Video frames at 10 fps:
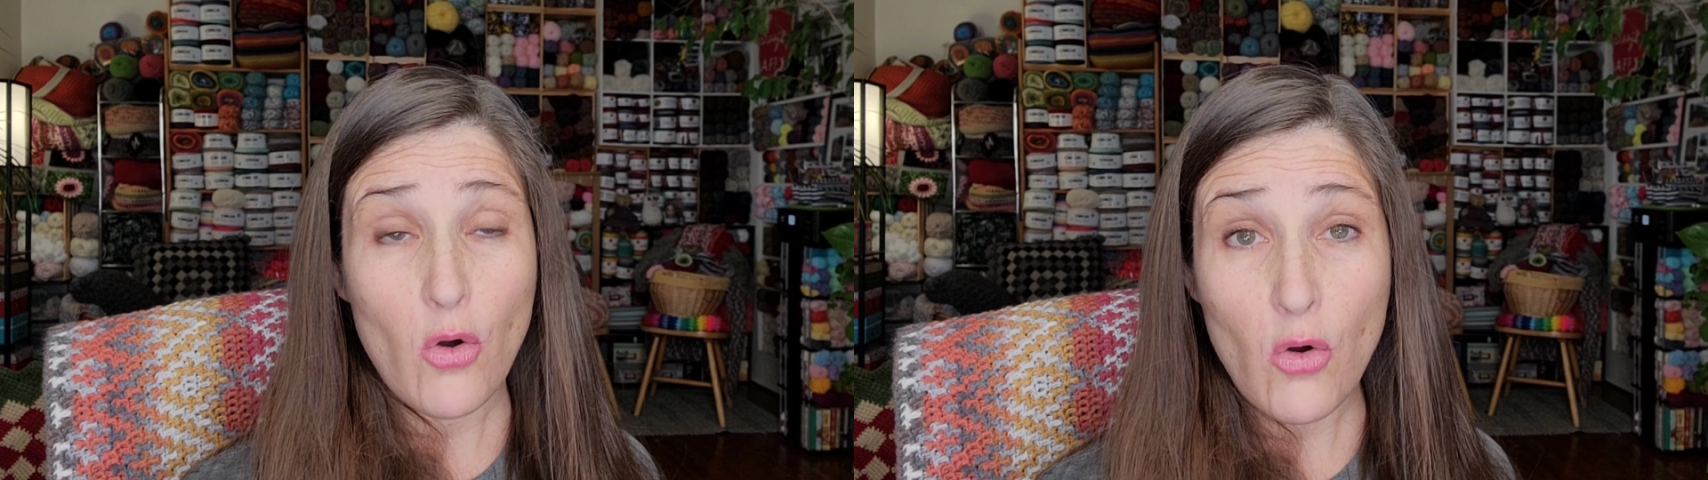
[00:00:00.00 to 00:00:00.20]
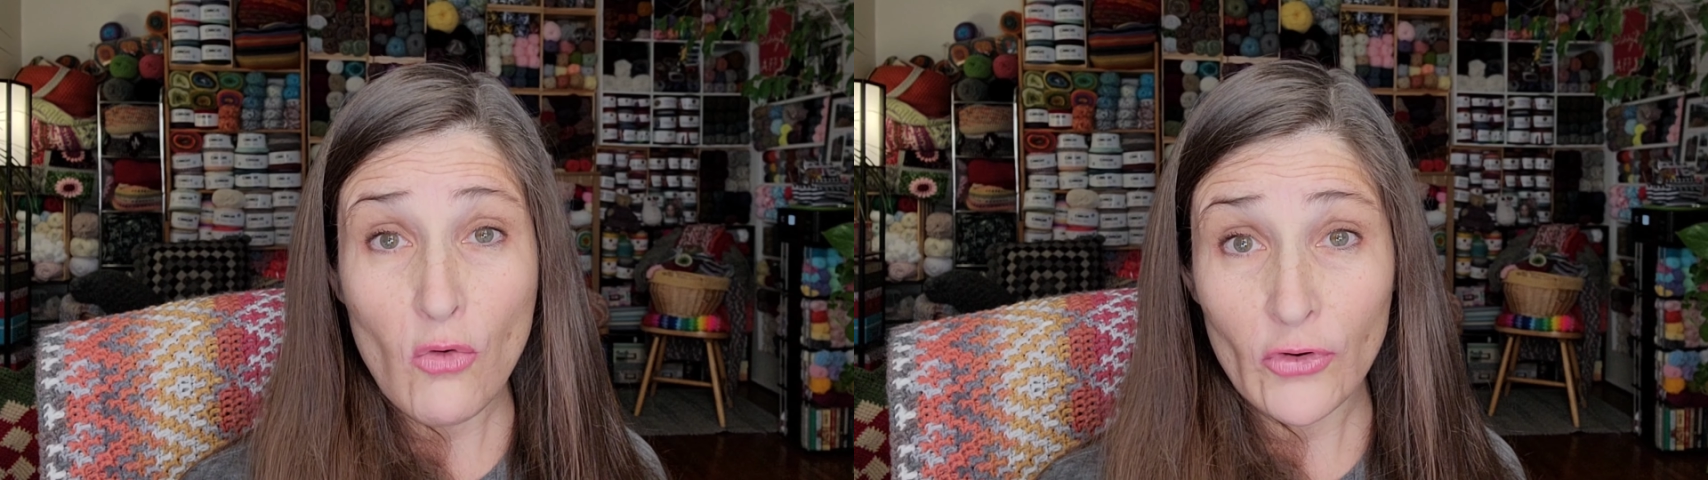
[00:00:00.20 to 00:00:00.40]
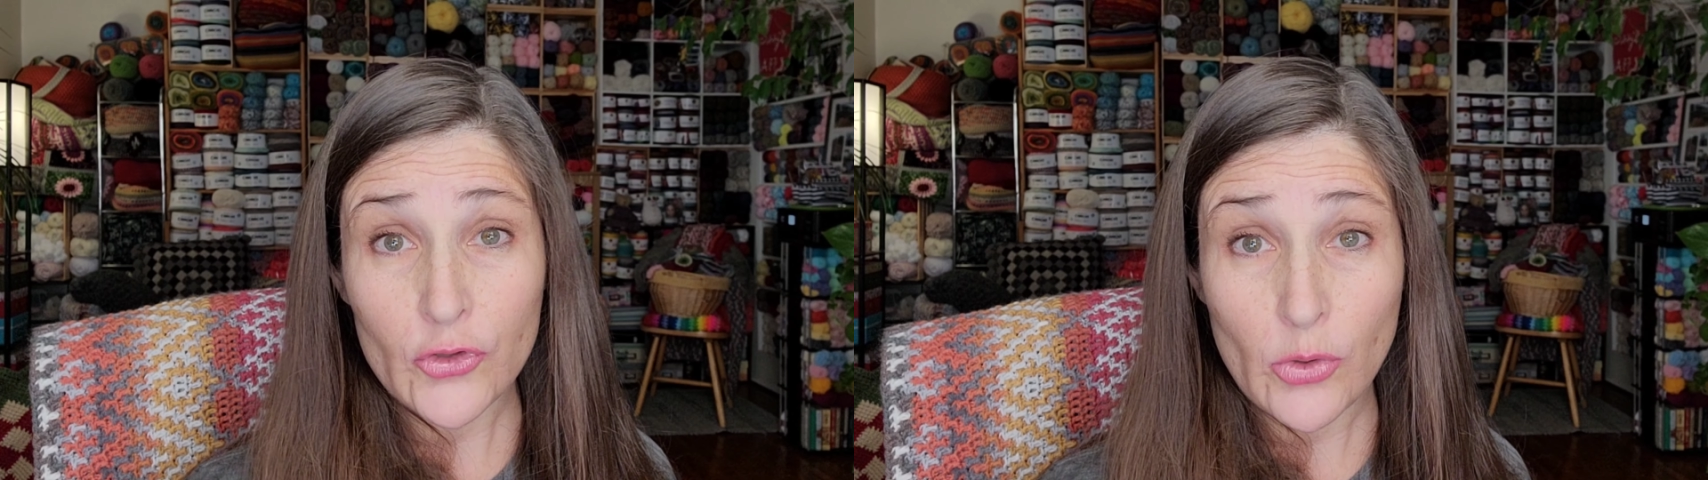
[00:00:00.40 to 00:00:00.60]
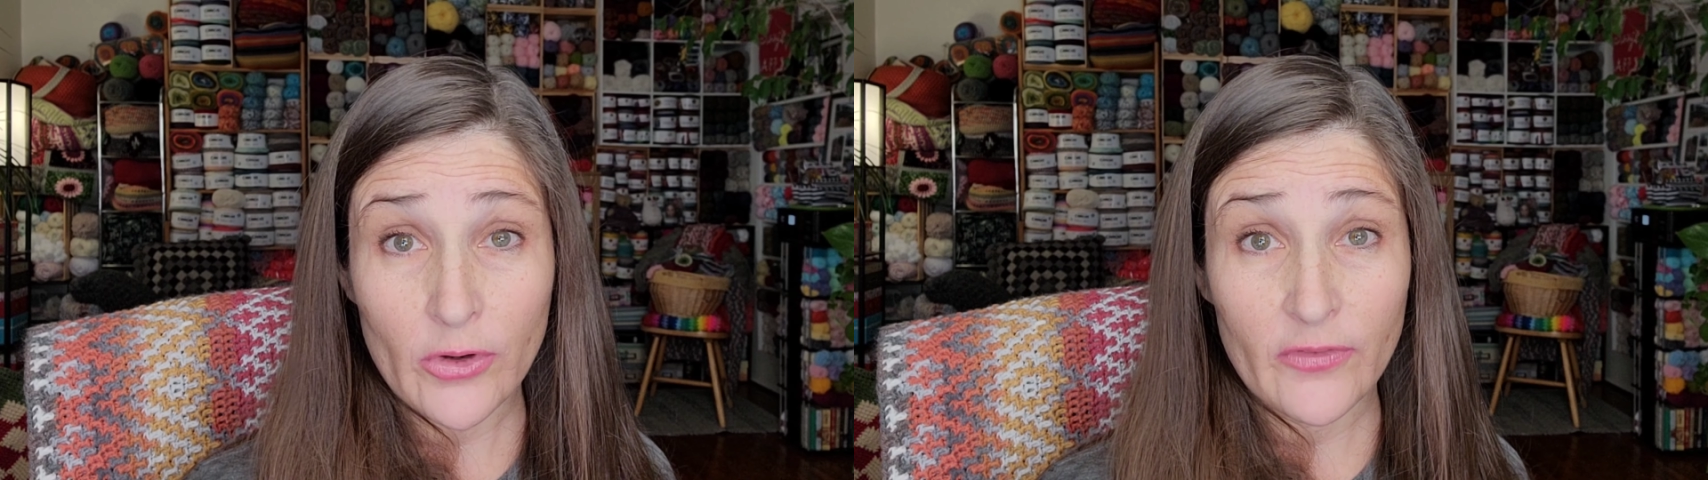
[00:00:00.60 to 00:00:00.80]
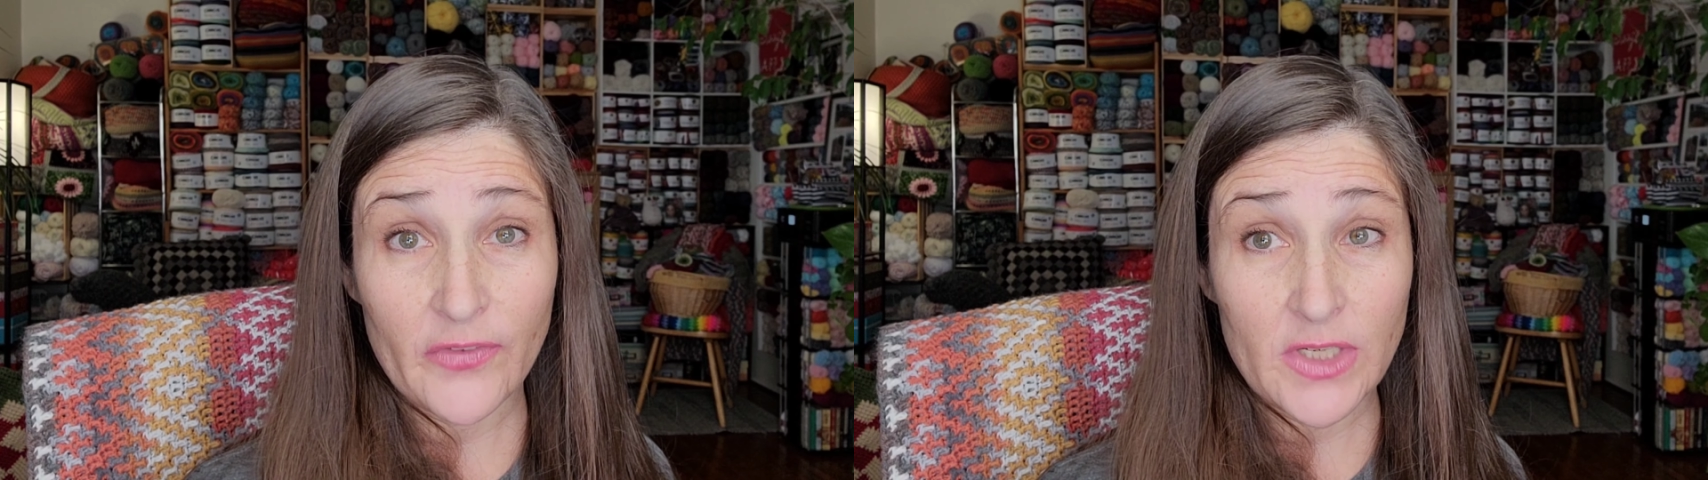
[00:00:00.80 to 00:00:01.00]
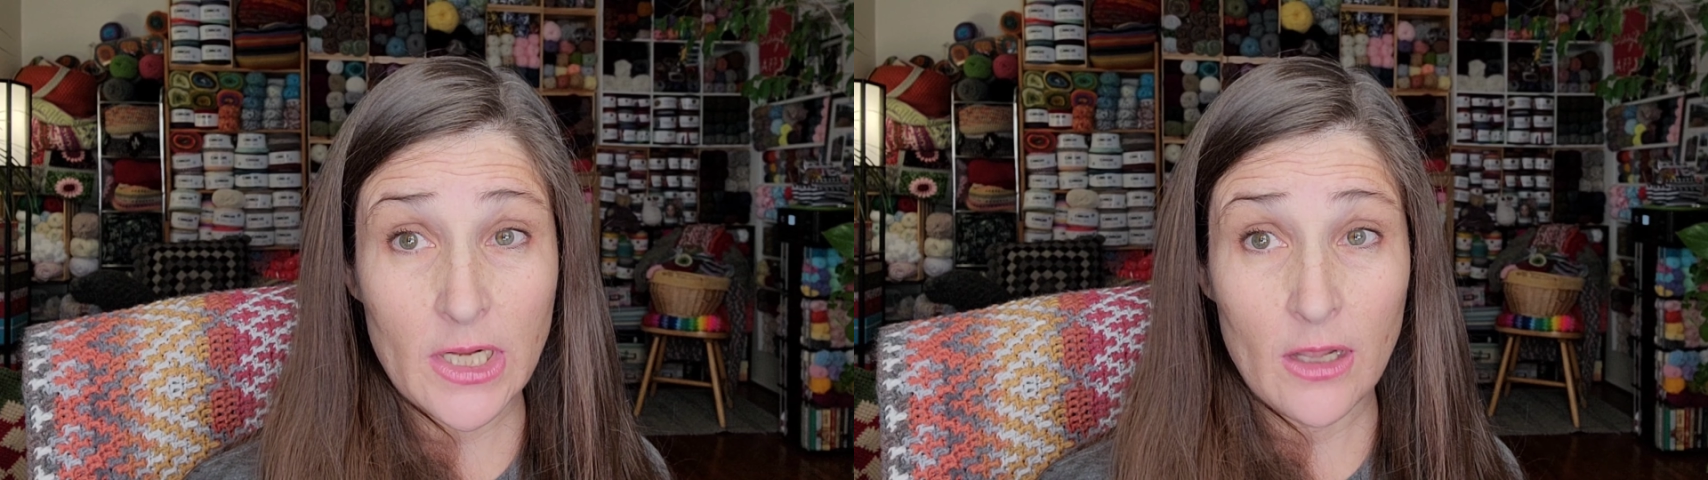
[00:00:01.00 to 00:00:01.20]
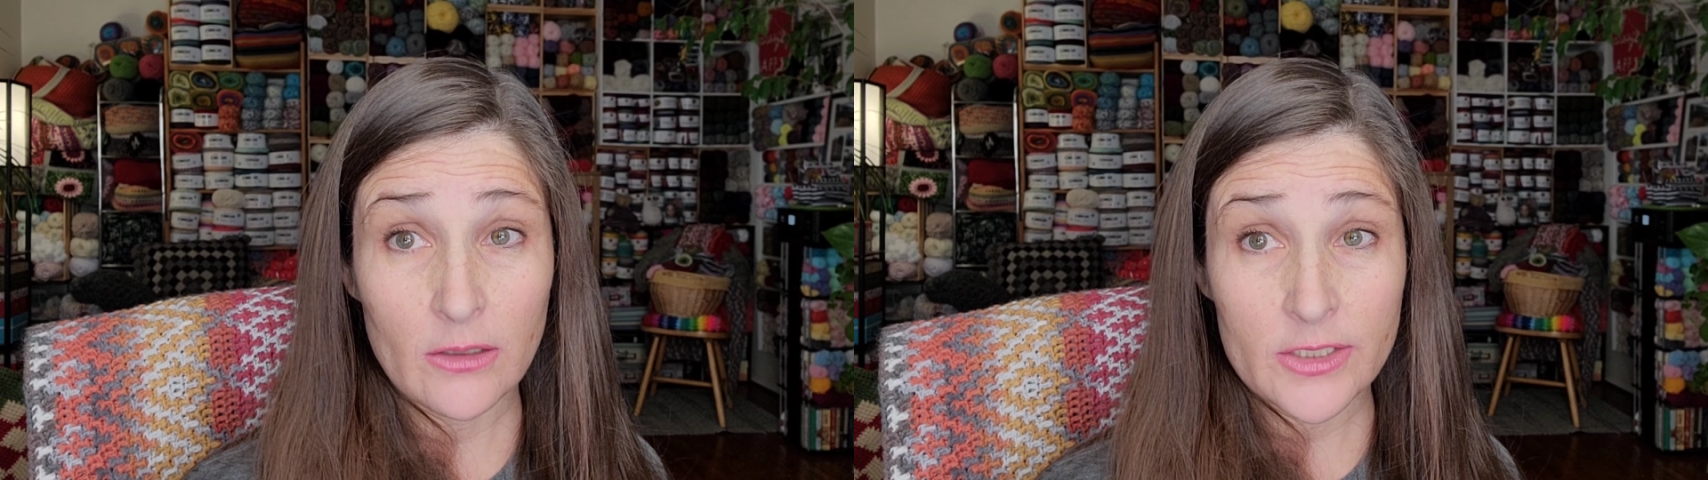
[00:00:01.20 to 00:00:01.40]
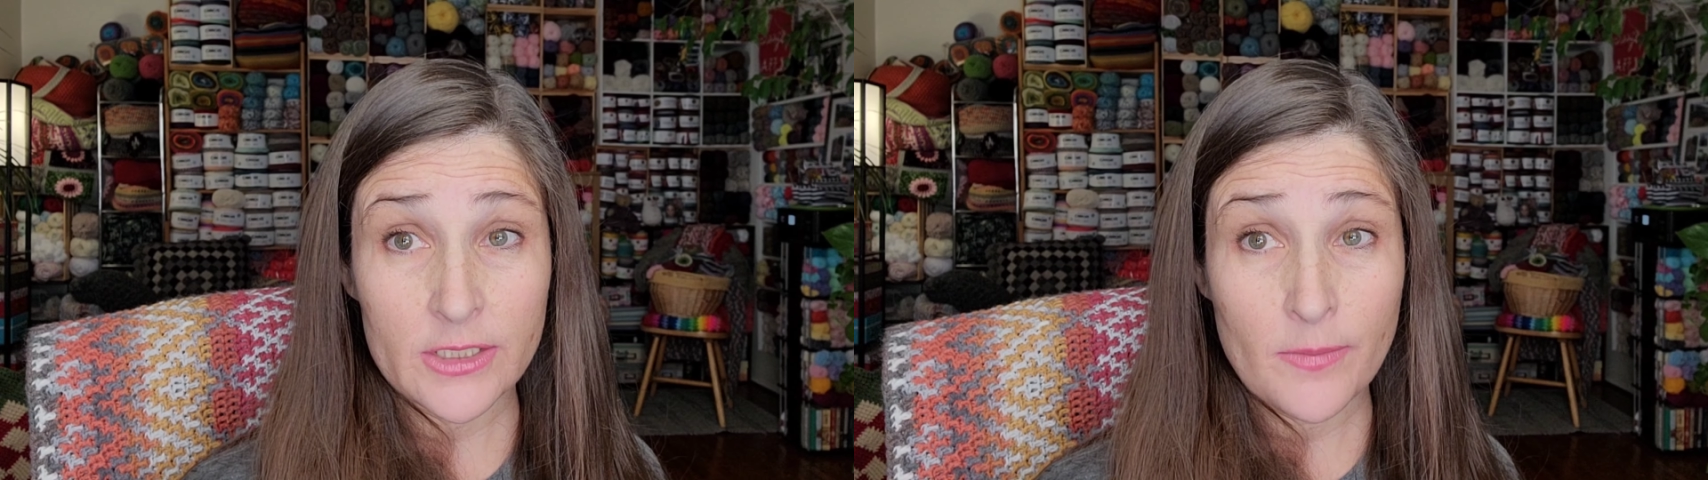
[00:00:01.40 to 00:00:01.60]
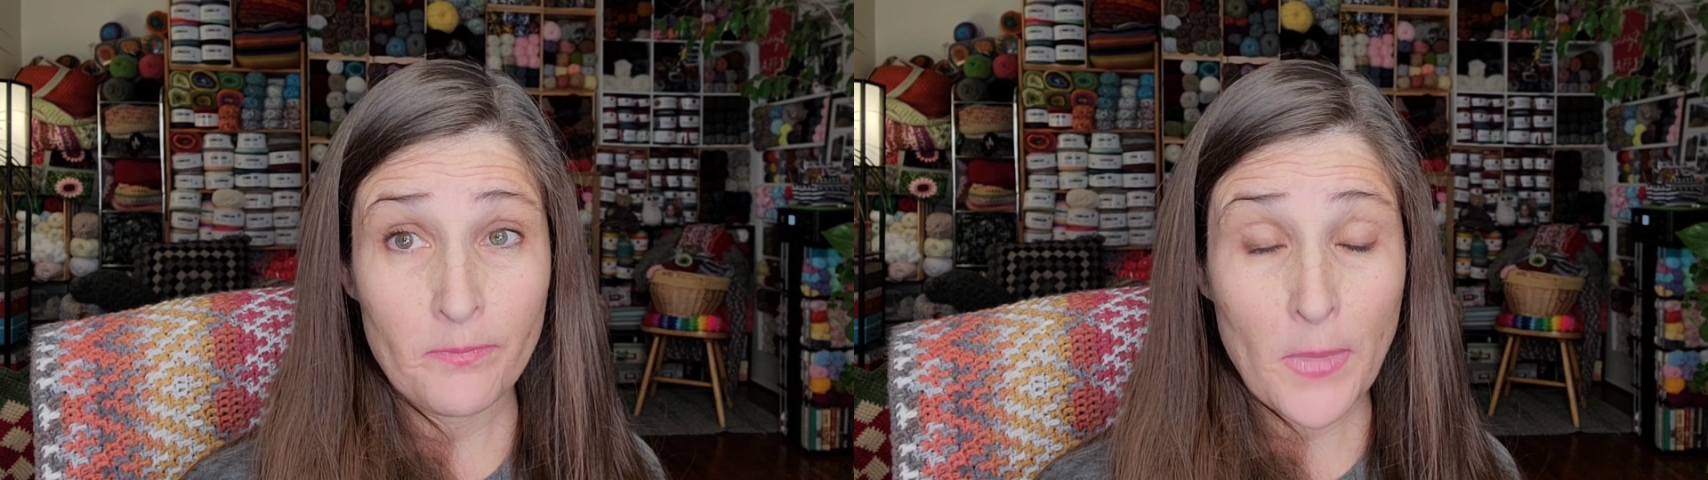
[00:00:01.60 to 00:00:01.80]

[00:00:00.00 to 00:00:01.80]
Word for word: over $250.